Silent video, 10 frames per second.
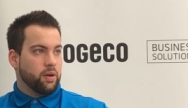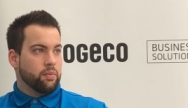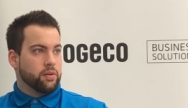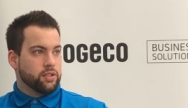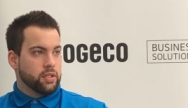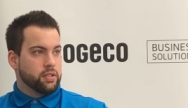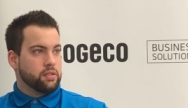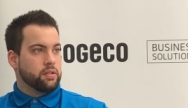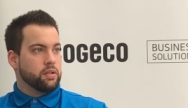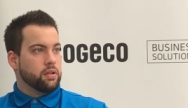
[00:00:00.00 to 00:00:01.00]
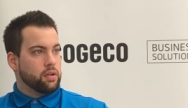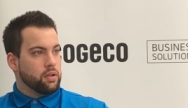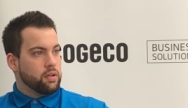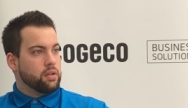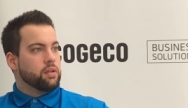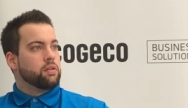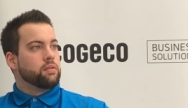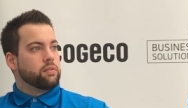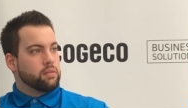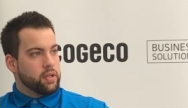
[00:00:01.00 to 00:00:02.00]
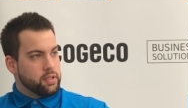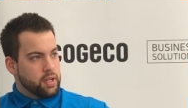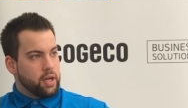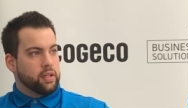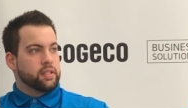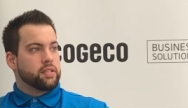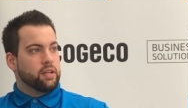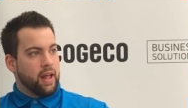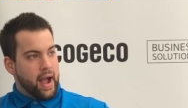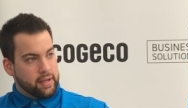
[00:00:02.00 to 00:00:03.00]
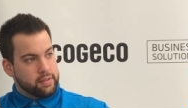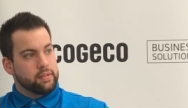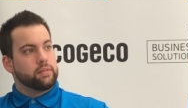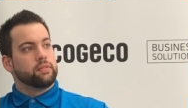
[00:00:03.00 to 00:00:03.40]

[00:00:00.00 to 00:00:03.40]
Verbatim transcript: Right, which right. Is, fiber, which is optical, right? Exactly. That's it's over glass.